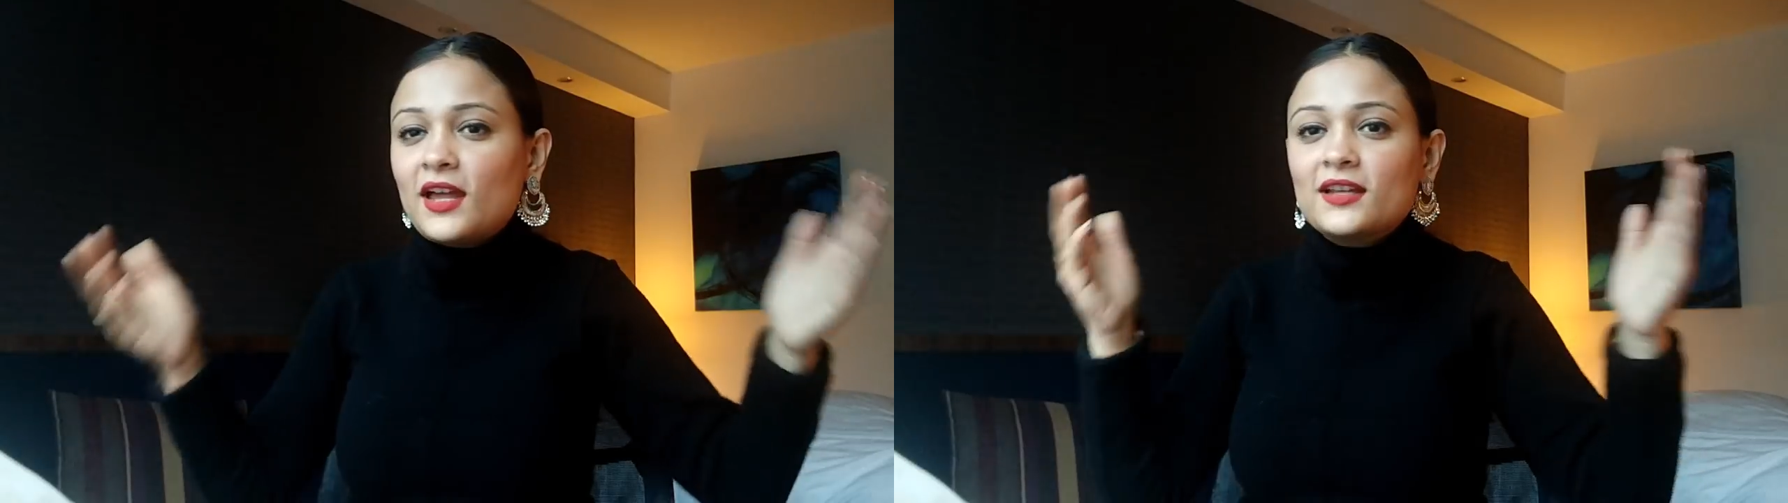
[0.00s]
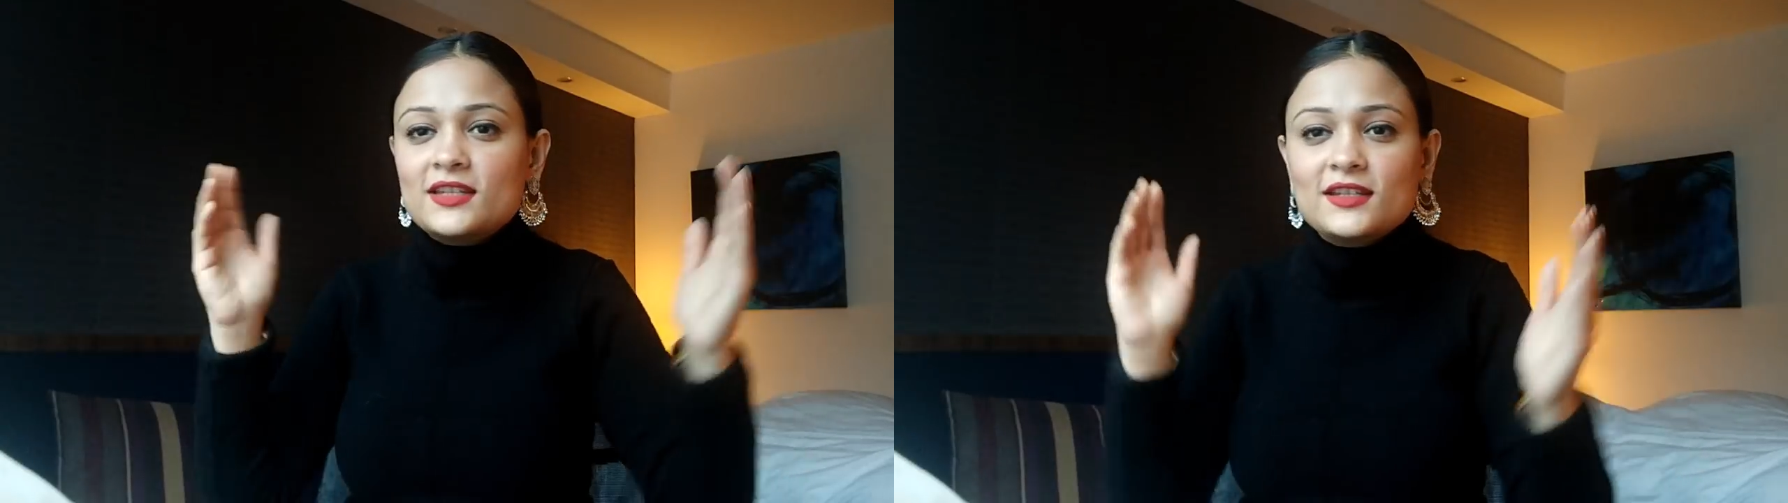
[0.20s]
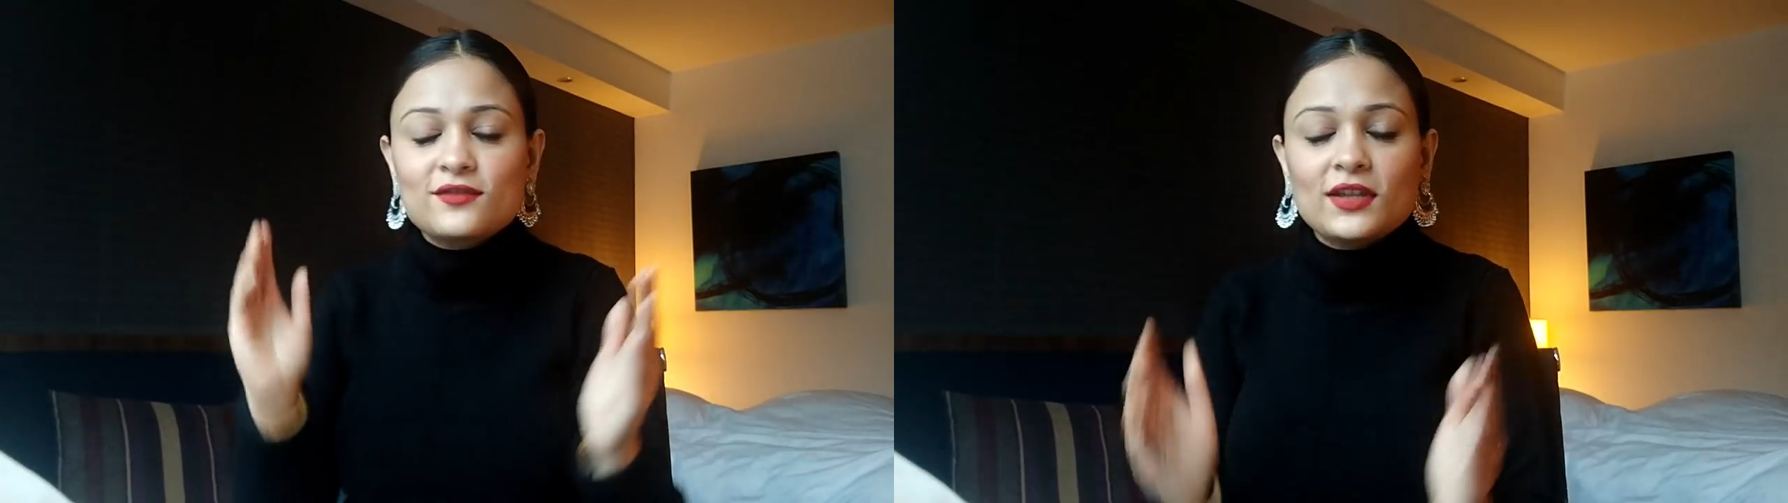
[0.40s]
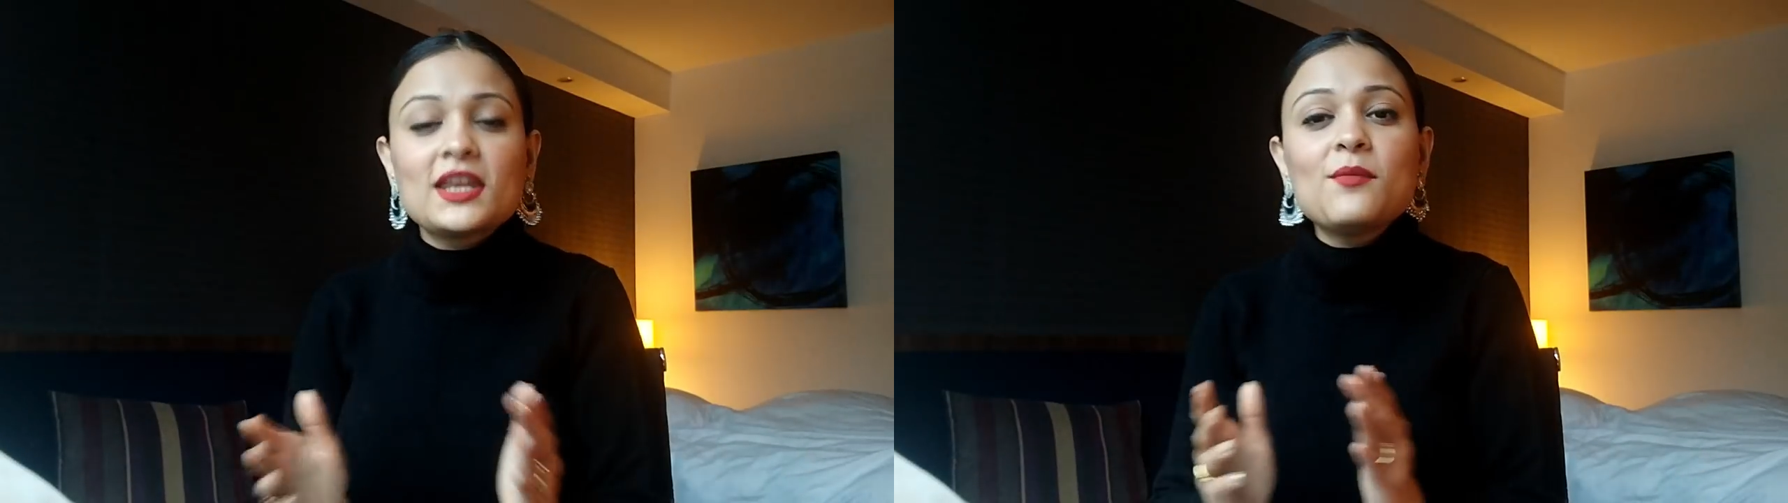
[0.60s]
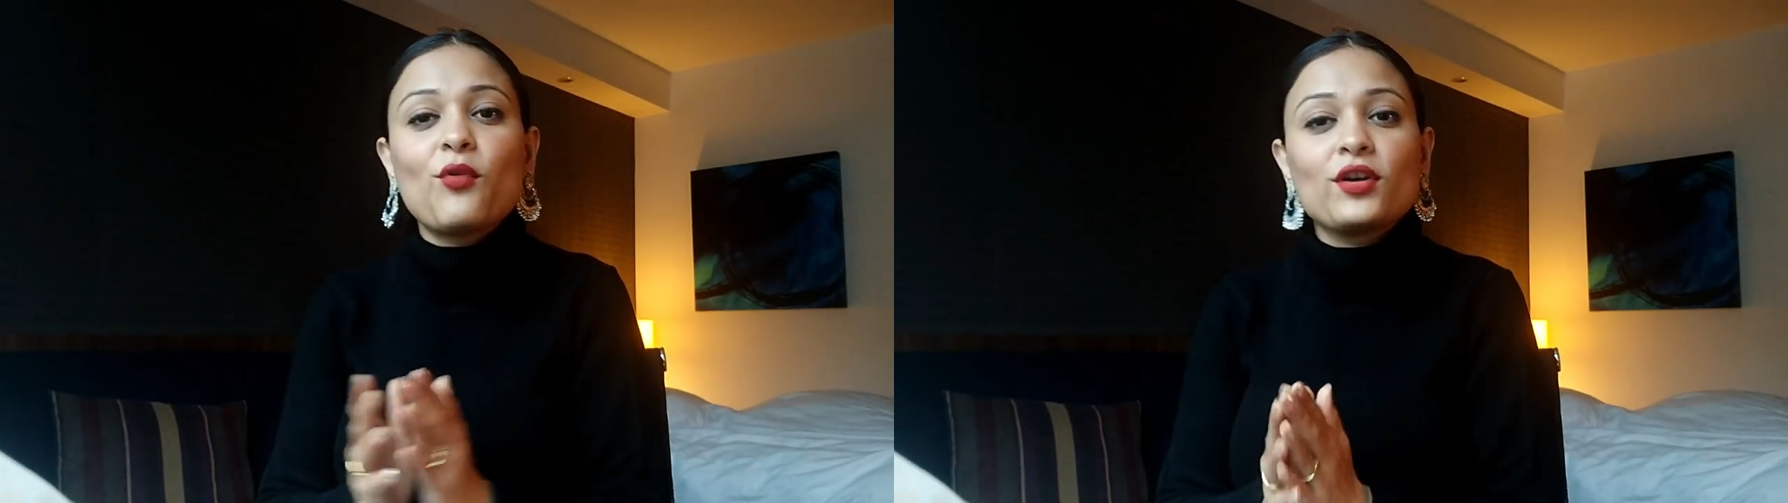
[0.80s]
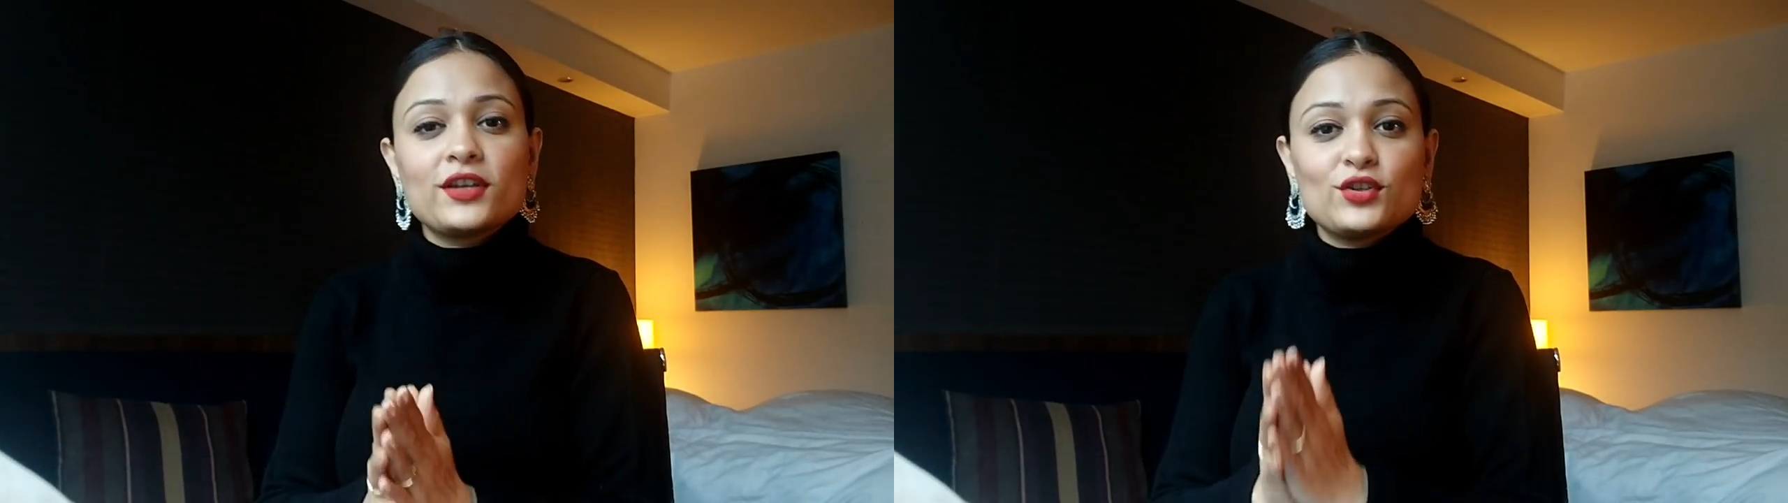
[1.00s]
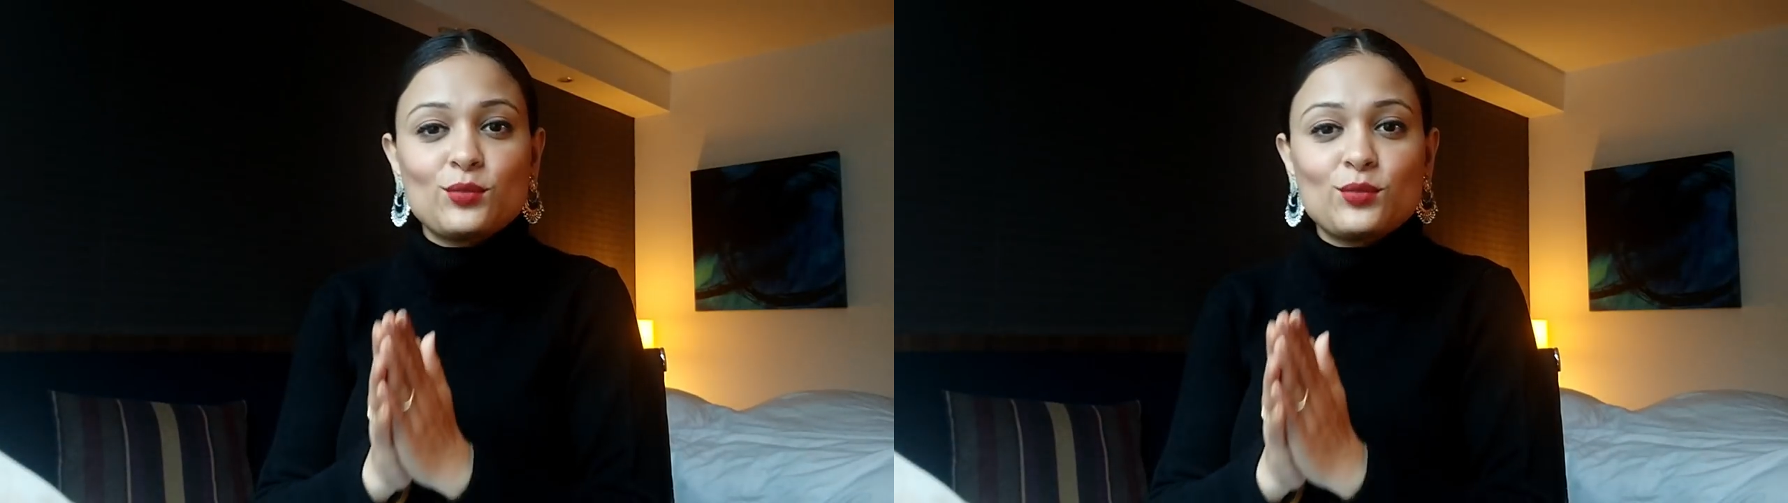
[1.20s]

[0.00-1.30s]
that it is very important